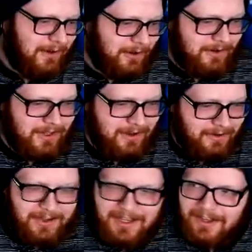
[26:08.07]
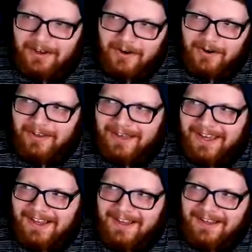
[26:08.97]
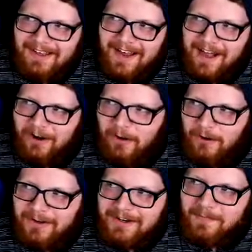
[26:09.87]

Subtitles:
a row, you know? Or like, I don't